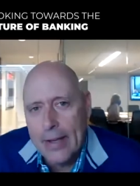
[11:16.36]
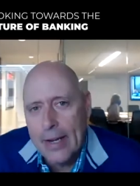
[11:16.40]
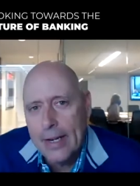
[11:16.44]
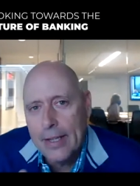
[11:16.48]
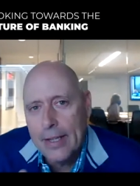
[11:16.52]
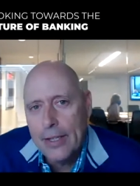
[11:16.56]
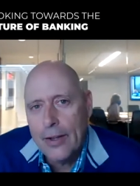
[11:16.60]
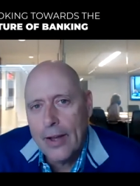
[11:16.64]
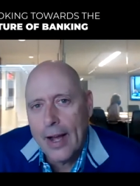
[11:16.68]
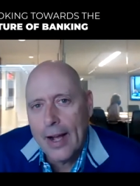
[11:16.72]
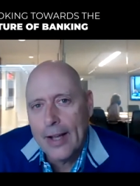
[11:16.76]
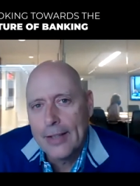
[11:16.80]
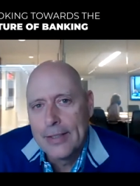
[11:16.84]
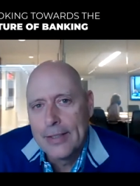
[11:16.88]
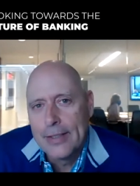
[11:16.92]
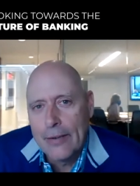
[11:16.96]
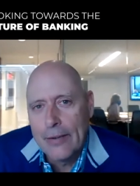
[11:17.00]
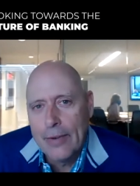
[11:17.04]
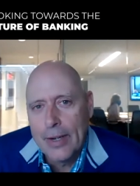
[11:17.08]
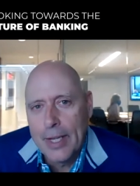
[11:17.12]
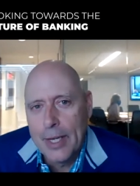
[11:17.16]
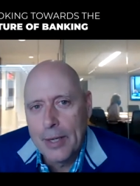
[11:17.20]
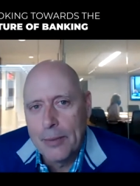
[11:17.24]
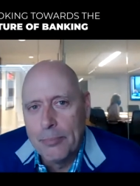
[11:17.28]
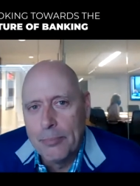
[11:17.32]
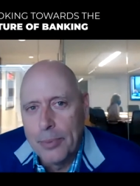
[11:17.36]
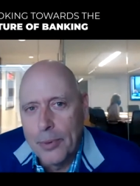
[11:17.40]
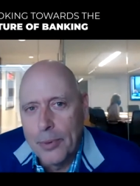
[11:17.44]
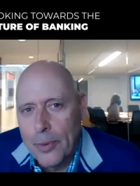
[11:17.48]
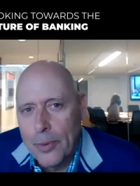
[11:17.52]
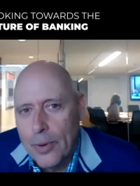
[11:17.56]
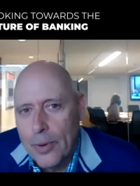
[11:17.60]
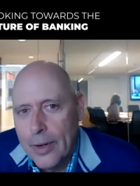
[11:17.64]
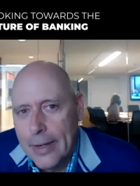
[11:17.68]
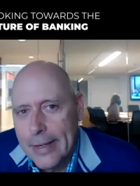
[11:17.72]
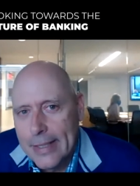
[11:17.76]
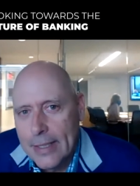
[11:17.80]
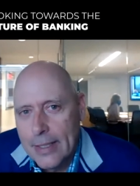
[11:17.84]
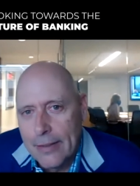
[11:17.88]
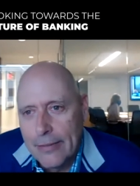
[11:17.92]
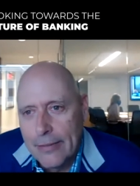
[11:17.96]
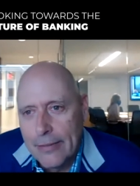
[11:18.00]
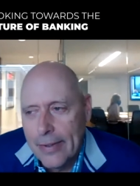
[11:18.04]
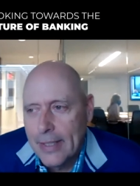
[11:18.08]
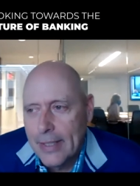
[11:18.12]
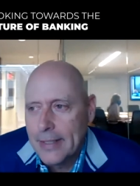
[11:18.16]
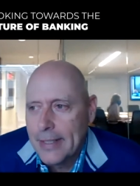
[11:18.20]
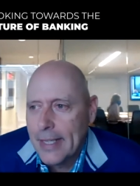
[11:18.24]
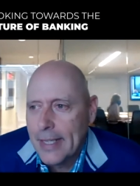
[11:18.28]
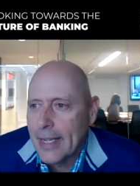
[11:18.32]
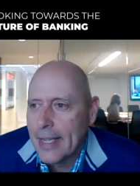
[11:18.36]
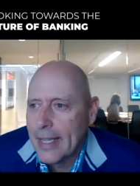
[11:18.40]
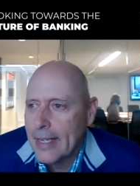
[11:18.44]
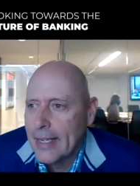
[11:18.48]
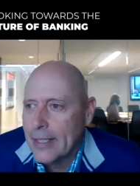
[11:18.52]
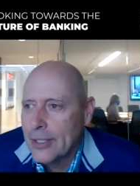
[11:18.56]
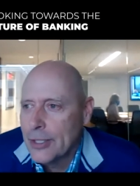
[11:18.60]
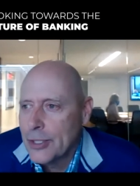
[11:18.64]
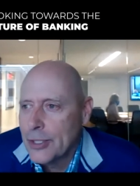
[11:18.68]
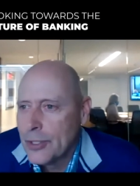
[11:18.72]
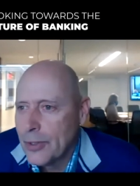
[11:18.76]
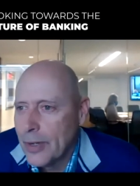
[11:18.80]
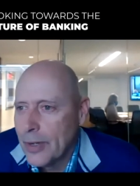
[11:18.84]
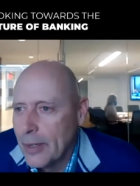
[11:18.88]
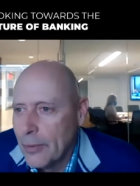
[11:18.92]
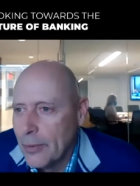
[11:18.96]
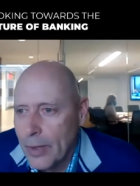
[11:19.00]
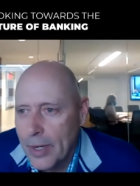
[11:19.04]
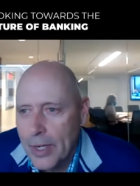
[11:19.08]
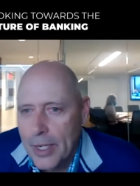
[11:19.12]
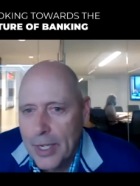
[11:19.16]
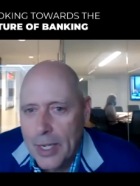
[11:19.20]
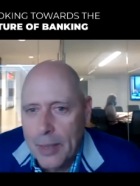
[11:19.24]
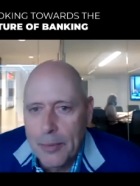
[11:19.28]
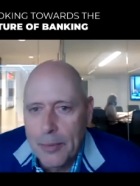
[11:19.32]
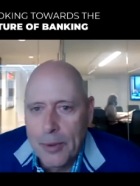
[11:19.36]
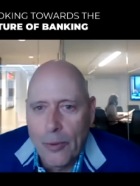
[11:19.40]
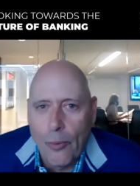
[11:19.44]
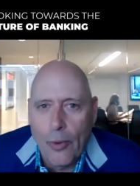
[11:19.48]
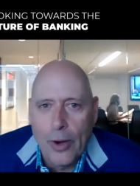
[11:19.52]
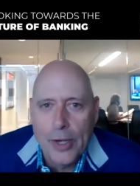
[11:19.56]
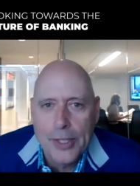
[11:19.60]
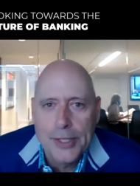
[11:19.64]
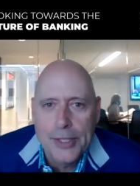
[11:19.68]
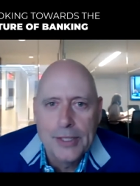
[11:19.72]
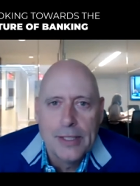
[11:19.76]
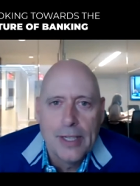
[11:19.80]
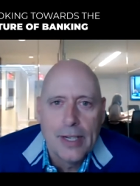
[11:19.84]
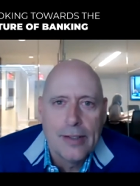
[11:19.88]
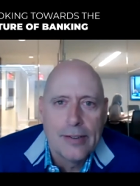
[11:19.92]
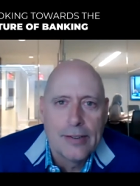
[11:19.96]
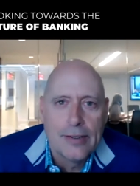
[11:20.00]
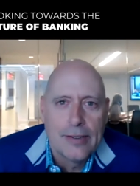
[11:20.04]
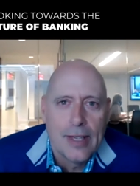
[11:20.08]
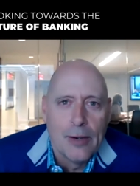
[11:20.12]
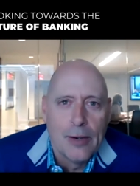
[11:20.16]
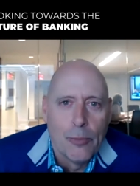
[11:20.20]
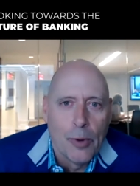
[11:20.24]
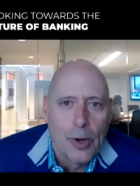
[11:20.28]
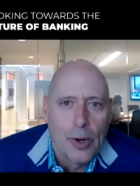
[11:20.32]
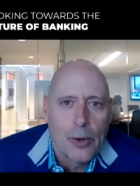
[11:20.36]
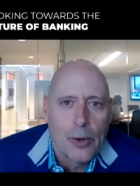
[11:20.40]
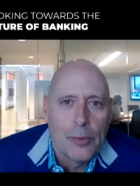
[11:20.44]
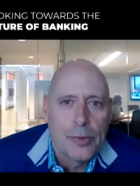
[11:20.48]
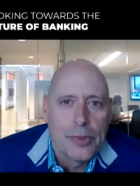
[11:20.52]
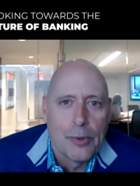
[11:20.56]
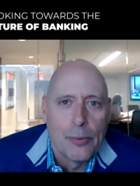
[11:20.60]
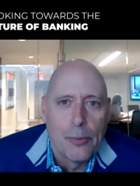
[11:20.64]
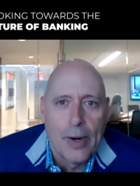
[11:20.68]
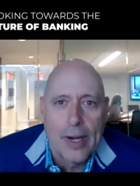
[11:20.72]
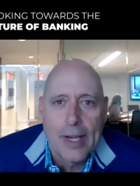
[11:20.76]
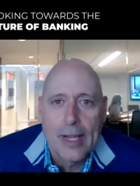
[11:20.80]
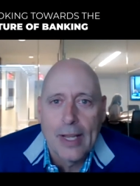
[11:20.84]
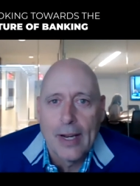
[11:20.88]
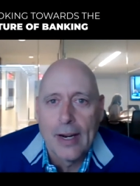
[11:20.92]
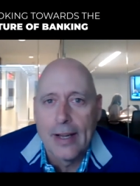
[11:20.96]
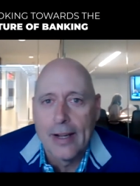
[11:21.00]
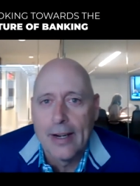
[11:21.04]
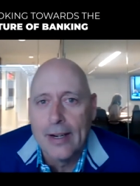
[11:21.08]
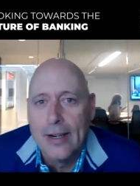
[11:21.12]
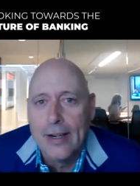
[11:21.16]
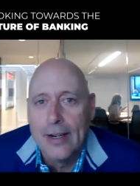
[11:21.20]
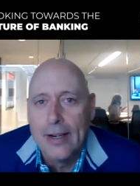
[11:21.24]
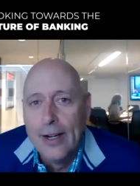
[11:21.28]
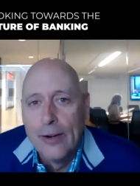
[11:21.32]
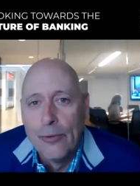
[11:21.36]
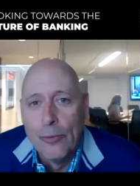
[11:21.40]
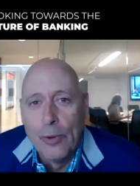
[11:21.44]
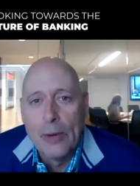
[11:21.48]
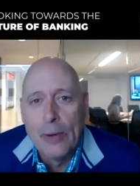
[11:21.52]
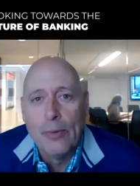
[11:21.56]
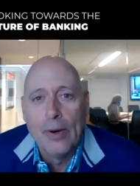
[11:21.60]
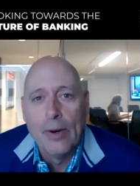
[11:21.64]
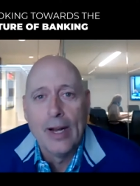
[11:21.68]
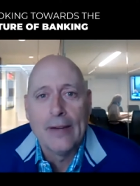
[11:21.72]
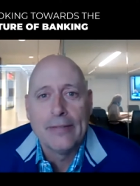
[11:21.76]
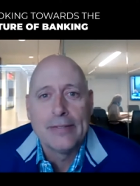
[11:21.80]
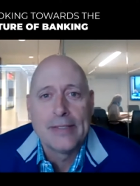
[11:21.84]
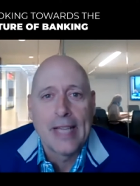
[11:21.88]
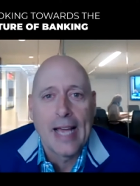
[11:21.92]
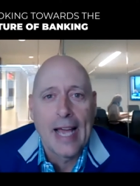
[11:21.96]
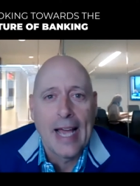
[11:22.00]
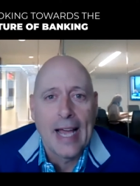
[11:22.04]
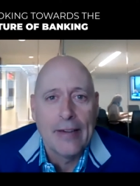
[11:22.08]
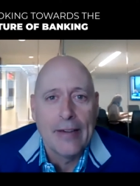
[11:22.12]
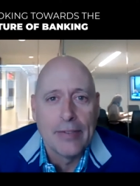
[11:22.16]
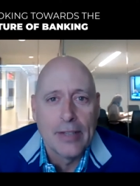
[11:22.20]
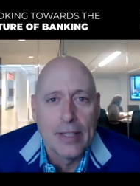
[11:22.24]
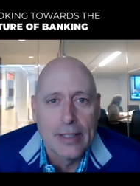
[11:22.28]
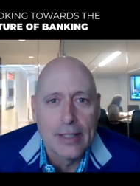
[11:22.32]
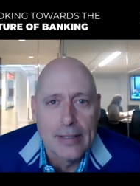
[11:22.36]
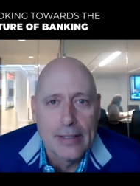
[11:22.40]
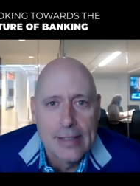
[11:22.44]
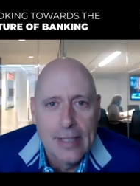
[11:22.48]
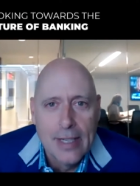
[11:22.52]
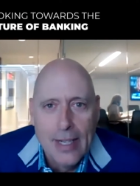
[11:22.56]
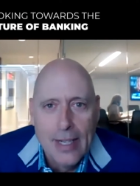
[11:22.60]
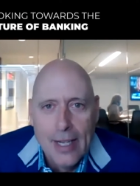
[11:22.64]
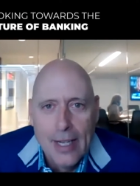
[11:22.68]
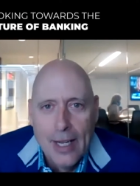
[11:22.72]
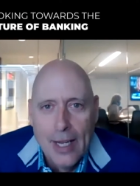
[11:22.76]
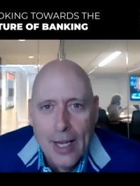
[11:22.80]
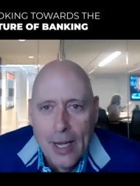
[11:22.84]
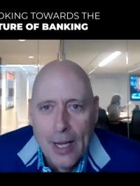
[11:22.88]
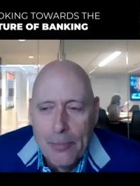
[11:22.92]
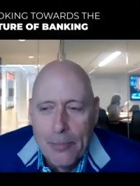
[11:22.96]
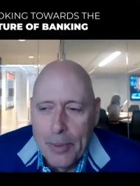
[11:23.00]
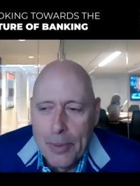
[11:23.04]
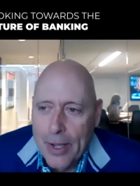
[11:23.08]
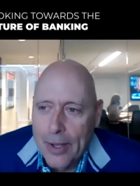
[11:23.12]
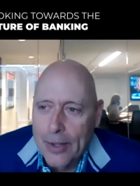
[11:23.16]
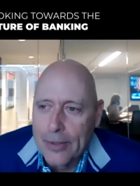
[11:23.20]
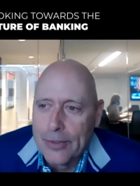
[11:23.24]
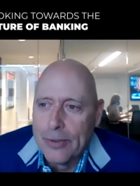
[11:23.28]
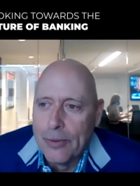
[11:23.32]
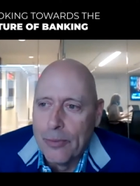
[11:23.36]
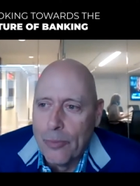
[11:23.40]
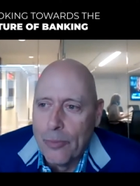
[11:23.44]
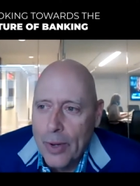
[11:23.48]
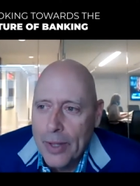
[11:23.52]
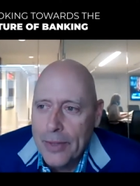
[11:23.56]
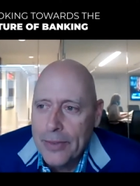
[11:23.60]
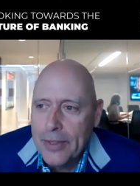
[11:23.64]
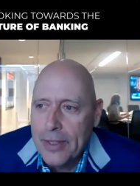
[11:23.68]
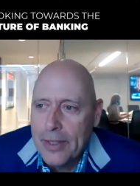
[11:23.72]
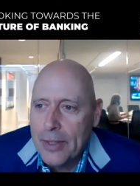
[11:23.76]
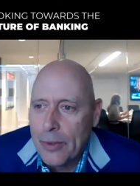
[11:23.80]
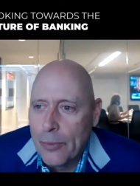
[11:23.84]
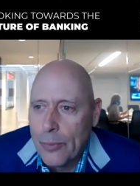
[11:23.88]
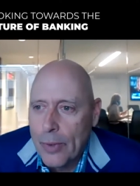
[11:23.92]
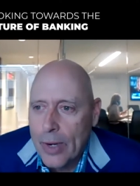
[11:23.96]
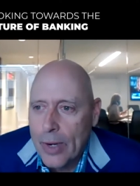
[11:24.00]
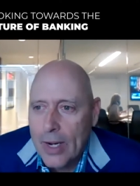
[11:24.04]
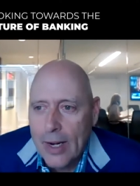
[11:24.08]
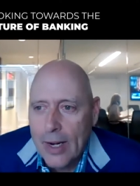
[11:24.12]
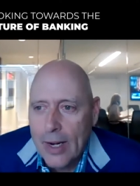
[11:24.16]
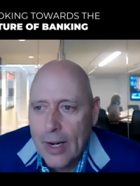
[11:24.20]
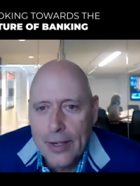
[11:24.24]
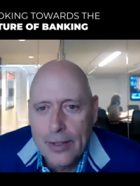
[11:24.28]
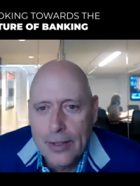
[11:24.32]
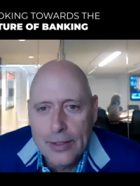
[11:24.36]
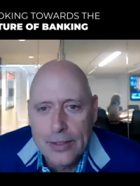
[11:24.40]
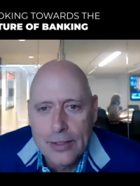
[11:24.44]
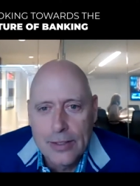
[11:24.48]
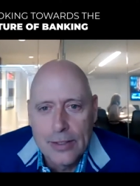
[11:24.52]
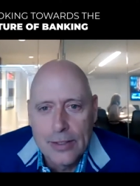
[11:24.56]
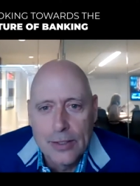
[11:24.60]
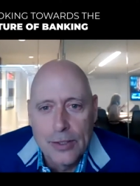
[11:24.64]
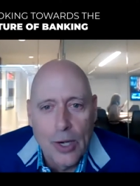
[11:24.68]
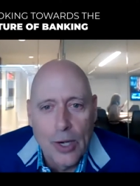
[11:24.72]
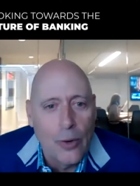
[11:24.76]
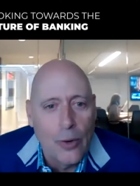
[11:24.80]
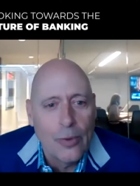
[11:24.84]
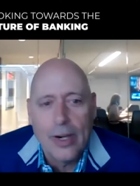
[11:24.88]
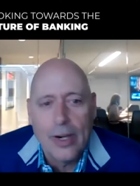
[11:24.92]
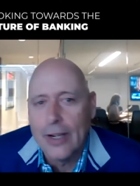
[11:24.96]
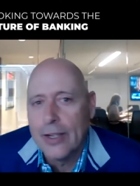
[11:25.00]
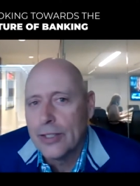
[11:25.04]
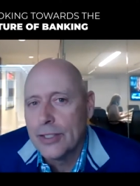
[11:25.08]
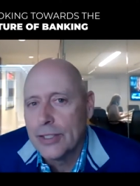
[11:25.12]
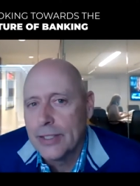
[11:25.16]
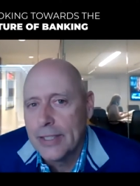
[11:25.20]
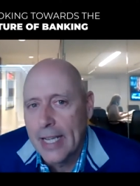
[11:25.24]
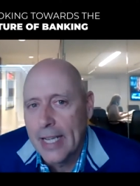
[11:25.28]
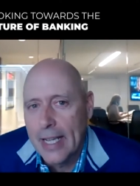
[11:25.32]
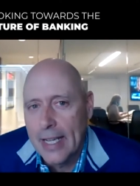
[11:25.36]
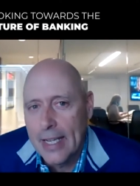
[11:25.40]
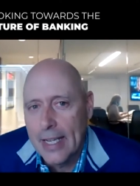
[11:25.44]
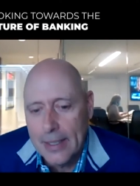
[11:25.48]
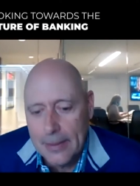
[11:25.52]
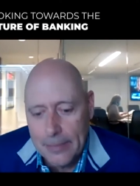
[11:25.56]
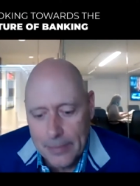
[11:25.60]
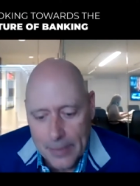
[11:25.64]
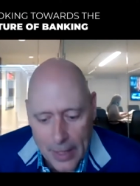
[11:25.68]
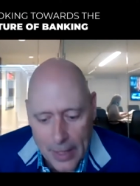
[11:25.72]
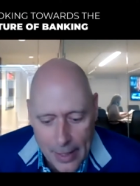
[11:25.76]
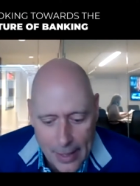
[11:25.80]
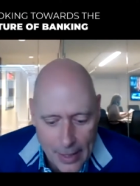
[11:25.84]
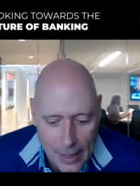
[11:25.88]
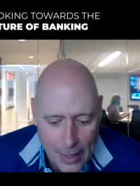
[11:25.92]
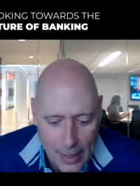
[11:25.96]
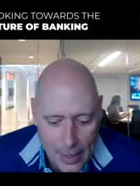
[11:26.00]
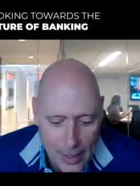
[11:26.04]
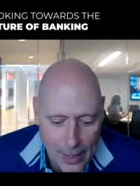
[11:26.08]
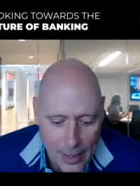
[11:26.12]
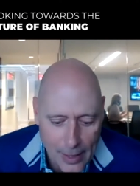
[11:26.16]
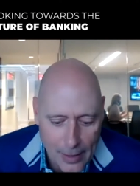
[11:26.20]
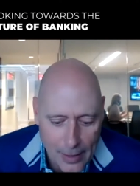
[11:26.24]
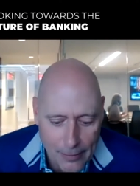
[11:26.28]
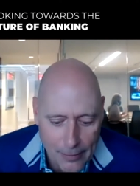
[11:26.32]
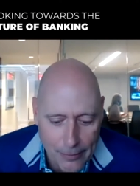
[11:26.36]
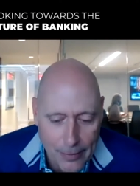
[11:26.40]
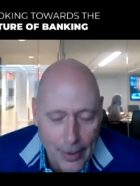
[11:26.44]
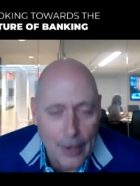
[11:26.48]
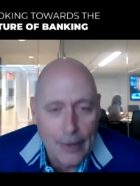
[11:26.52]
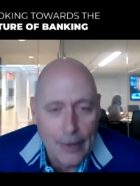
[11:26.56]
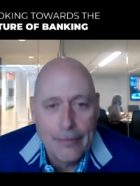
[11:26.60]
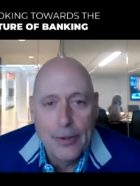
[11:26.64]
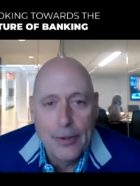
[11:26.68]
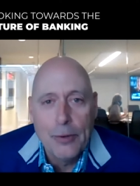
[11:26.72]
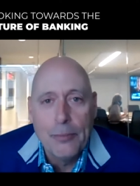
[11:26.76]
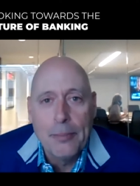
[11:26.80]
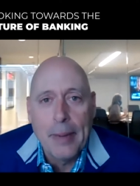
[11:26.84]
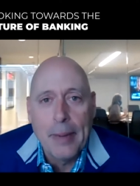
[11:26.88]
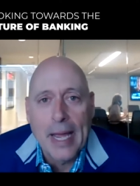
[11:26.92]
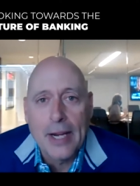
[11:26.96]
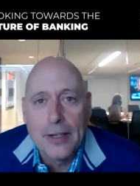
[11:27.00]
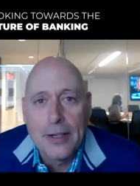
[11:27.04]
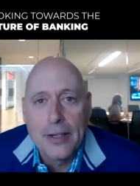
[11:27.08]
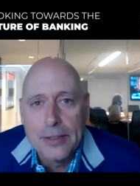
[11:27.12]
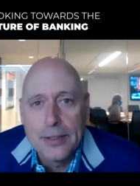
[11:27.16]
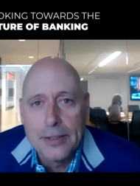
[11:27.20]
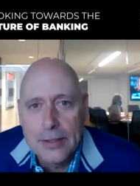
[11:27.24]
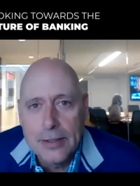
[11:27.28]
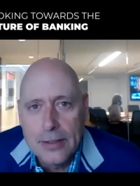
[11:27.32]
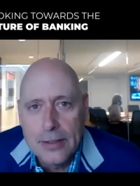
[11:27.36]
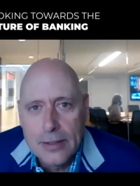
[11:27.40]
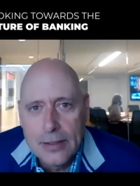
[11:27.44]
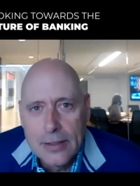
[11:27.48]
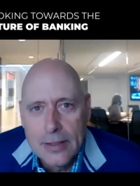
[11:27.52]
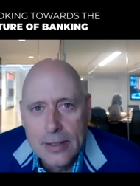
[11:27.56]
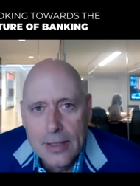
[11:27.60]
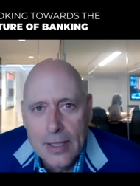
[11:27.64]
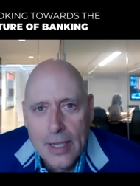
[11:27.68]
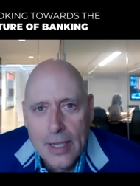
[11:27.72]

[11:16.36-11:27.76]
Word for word: any of you guys ever get bored in the fintech industry and want to come to Washington, D.C. and work with the regulator, we would love to have you. Because the one thing the regulators don't understand, uh, very few bankers